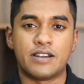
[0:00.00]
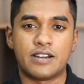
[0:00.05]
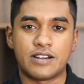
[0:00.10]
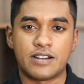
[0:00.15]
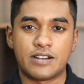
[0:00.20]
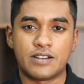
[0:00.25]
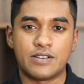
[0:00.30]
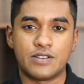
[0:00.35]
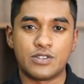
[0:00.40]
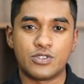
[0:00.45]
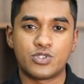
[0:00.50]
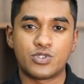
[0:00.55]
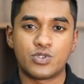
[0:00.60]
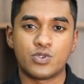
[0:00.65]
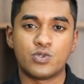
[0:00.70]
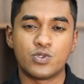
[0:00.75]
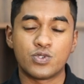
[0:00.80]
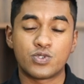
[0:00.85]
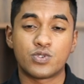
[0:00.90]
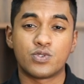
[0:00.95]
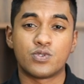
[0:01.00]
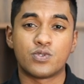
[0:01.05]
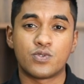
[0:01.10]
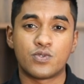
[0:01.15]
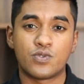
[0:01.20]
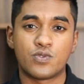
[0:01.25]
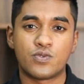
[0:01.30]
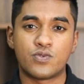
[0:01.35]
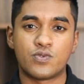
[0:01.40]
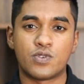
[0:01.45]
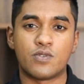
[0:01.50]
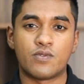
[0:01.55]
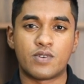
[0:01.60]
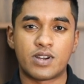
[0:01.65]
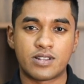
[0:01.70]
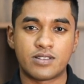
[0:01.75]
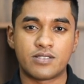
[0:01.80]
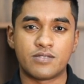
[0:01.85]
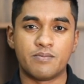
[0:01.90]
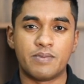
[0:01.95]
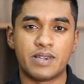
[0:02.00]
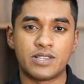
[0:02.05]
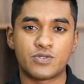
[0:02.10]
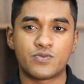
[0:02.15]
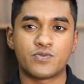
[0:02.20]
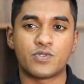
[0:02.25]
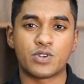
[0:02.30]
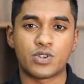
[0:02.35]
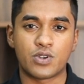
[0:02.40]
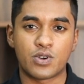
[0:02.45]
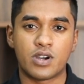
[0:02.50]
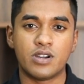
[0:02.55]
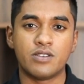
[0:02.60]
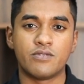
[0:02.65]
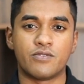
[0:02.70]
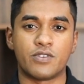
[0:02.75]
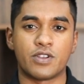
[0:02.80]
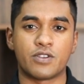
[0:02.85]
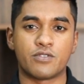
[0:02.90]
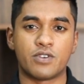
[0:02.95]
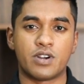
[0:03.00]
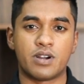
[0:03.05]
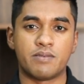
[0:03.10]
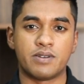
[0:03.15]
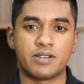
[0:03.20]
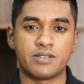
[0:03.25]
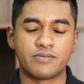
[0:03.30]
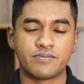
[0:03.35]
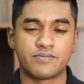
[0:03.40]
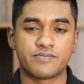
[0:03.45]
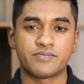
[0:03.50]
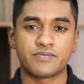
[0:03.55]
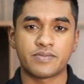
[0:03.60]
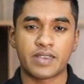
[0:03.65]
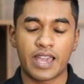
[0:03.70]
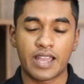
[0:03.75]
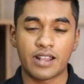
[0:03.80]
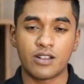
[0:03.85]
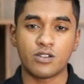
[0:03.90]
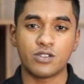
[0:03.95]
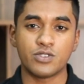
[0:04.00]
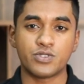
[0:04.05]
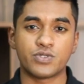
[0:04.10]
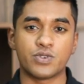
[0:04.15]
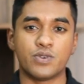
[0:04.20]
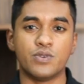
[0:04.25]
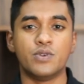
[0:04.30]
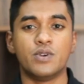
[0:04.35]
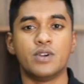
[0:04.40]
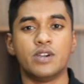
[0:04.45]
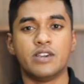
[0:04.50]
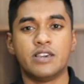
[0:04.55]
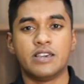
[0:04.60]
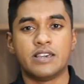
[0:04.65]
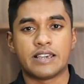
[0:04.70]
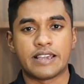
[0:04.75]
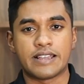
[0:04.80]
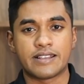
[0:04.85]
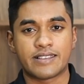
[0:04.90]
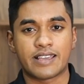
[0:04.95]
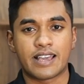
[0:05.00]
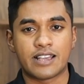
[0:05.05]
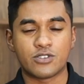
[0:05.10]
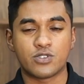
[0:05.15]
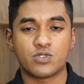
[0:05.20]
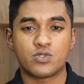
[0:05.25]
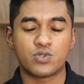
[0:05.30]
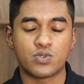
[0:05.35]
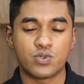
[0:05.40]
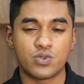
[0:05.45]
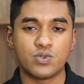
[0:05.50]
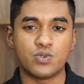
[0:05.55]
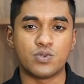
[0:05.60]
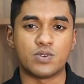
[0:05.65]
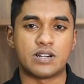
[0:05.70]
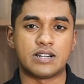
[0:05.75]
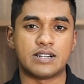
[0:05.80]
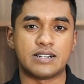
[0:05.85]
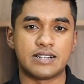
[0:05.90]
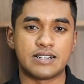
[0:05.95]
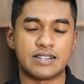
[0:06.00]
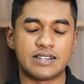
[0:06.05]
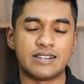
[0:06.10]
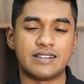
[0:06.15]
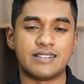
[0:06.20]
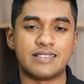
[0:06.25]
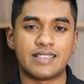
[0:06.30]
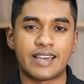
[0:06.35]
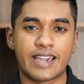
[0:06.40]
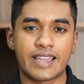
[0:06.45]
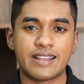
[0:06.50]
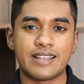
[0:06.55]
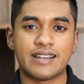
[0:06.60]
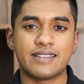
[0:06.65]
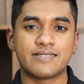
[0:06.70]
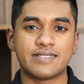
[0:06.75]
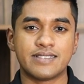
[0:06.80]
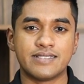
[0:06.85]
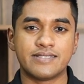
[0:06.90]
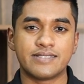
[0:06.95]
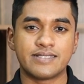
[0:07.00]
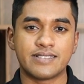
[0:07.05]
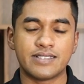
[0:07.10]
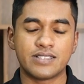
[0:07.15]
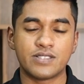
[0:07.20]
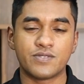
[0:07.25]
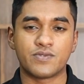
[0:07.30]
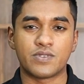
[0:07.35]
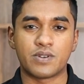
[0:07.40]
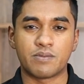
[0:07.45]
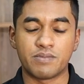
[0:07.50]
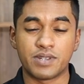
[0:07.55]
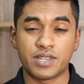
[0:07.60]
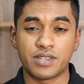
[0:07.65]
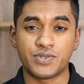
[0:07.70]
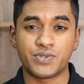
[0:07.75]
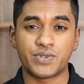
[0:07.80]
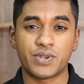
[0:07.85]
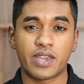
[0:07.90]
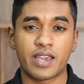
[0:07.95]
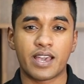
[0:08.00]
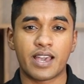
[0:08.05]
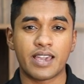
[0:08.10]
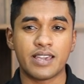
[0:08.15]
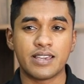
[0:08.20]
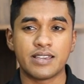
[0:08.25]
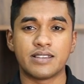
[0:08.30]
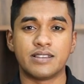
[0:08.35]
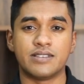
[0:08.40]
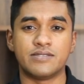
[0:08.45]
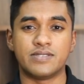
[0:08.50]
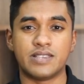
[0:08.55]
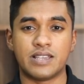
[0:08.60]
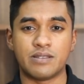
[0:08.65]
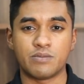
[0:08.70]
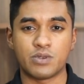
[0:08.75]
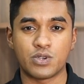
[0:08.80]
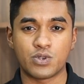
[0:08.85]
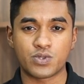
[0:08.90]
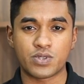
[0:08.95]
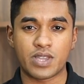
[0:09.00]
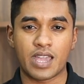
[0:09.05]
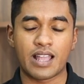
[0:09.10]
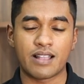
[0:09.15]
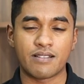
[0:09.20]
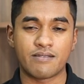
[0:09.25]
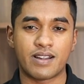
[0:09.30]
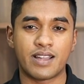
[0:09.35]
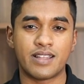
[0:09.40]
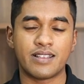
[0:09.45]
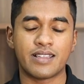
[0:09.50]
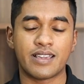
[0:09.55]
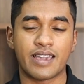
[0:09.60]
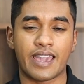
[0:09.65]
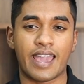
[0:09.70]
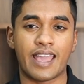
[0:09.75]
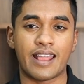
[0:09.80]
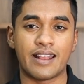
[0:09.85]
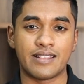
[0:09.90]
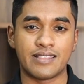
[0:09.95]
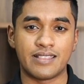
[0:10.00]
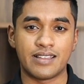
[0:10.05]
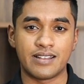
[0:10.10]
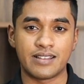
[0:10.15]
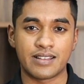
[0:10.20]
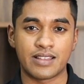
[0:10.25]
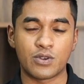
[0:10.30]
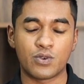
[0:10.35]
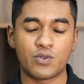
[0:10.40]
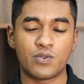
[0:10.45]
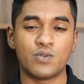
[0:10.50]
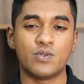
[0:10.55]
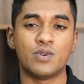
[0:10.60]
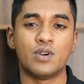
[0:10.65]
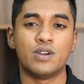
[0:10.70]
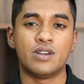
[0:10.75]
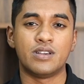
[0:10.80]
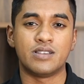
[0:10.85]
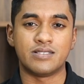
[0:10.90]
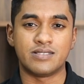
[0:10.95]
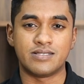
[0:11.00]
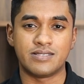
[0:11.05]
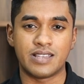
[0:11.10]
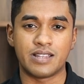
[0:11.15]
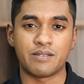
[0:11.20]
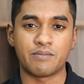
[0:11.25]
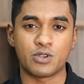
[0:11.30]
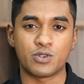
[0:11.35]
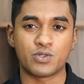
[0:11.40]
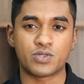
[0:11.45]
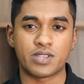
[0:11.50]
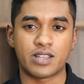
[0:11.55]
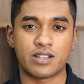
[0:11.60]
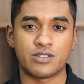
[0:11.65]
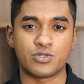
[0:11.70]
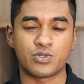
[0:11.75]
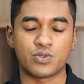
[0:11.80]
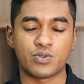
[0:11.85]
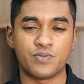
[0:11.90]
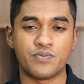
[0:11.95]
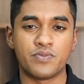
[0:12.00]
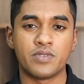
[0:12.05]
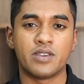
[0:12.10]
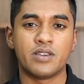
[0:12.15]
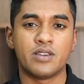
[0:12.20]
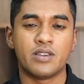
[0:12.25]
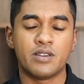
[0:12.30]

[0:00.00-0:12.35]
uh, choose for what best for your requirement. And also it has two uh, LiDAR sensors from D J I, Zenmuse L one and the new Zenmuse L two.